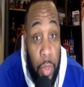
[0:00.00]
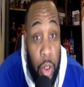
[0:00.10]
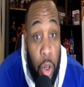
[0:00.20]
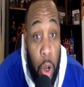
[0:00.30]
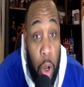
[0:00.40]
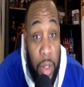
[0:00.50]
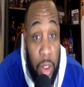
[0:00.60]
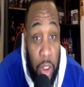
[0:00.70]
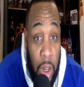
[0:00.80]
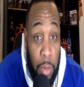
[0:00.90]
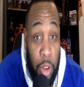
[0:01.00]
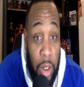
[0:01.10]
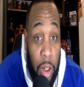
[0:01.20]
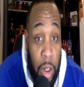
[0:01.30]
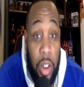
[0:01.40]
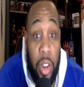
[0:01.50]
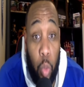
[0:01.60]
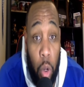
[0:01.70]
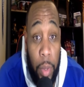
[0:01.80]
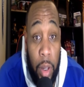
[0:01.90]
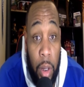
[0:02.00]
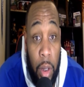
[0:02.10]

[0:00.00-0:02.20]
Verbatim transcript: You know, because Yamcha lost his woman.